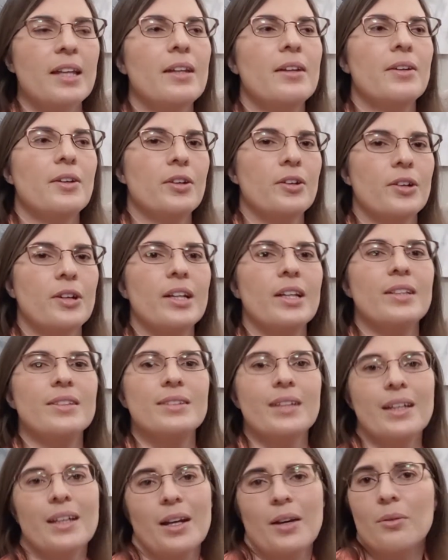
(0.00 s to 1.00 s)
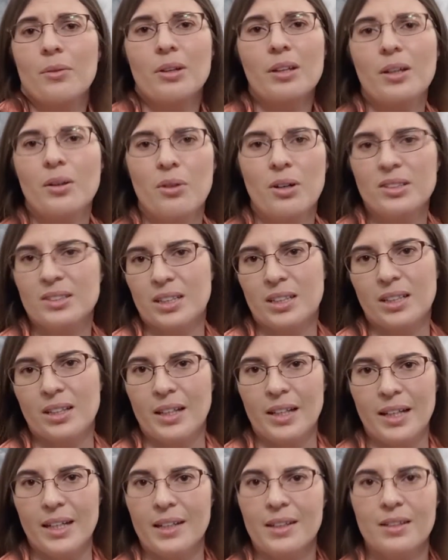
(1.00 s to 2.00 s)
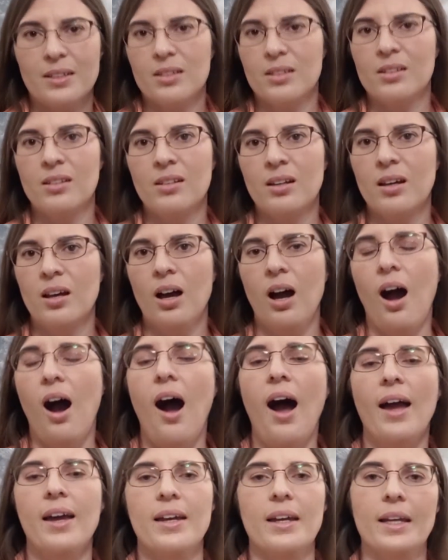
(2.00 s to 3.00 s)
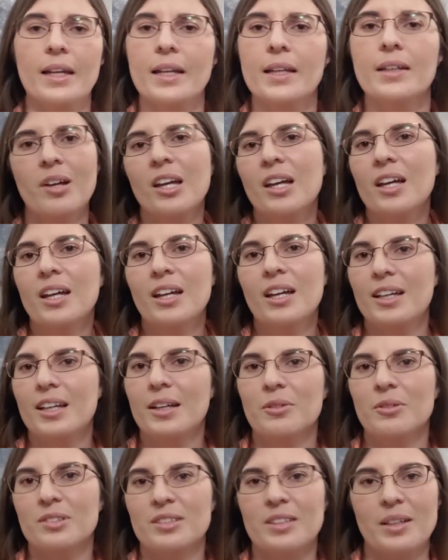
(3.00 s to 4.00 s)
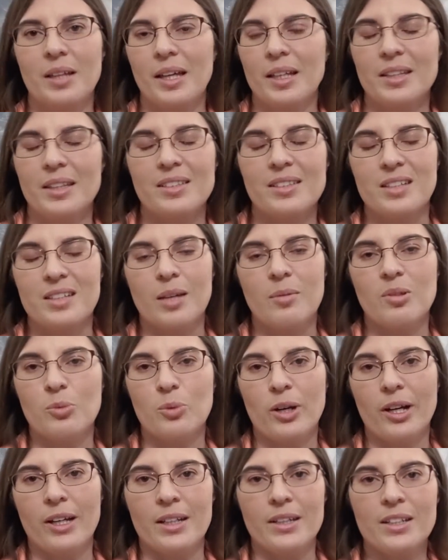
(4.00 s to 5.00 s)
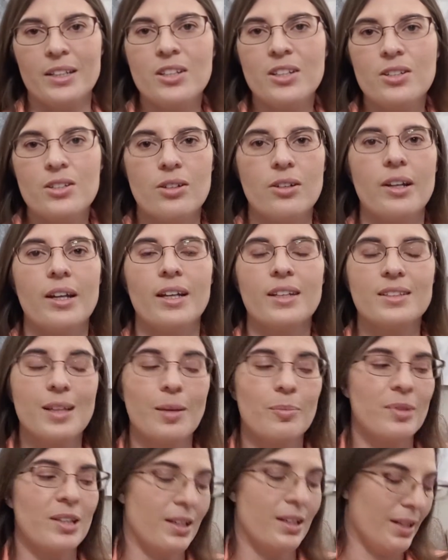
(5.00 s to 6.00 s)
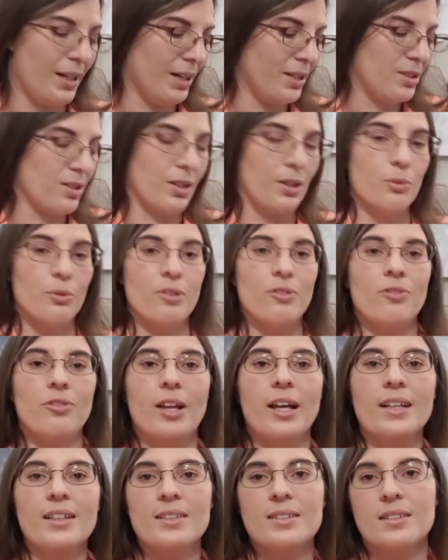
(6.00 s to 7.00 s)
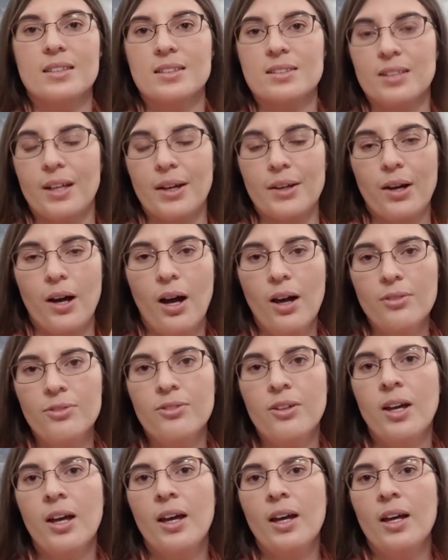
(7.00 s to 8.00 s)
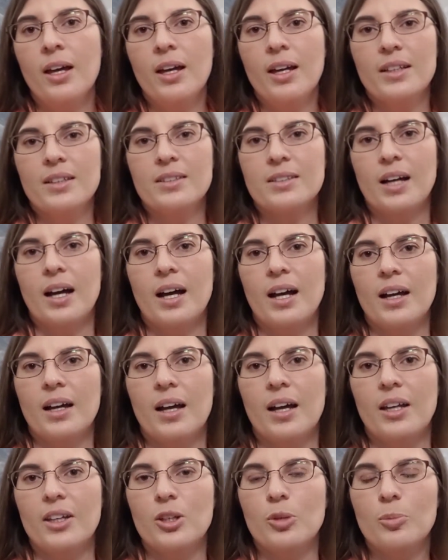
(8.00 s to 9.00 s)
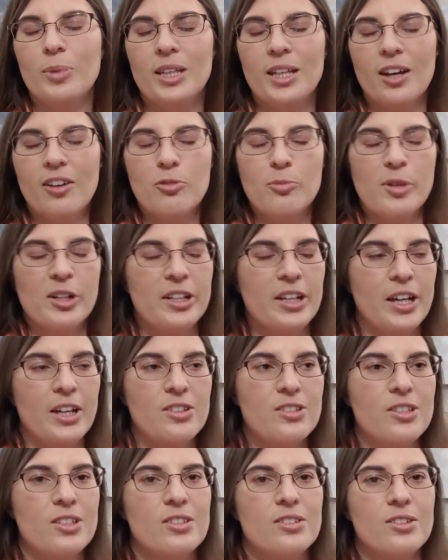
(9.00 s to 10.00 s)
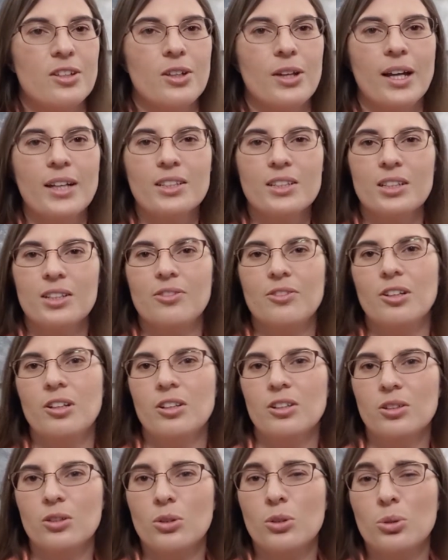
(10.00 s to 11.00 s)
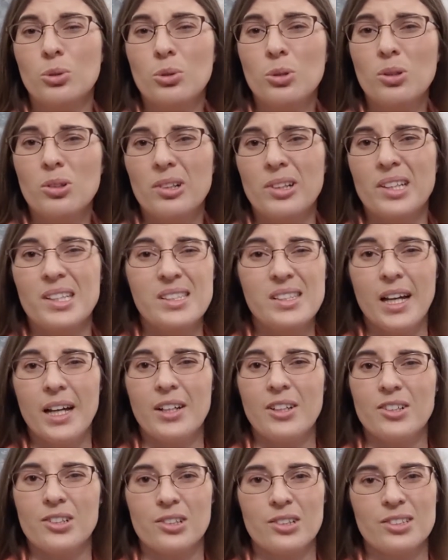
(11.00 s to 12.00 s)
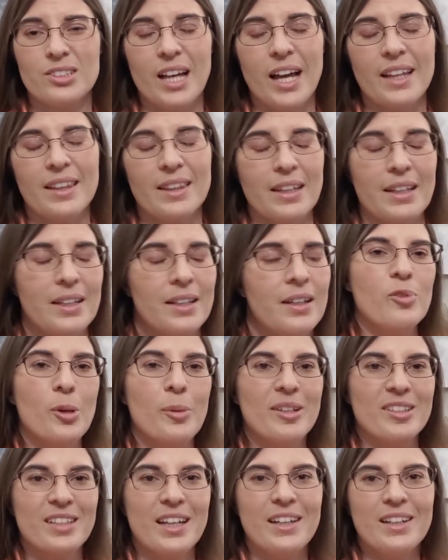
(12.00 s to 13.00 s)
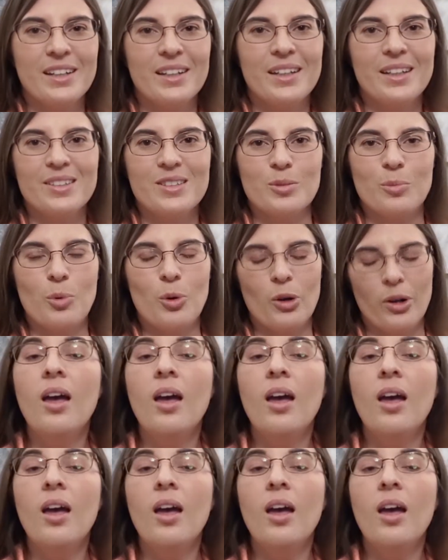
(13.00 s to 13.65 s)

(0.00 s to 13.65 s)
degrees, and I really wasn't like hot in it. It was like the same as wearing a t-shirt, except it actually reflects the sun off. It's got UPF protection, so you actually feel a little cooler in these kind of shirts, I think. I'm excited to get some more,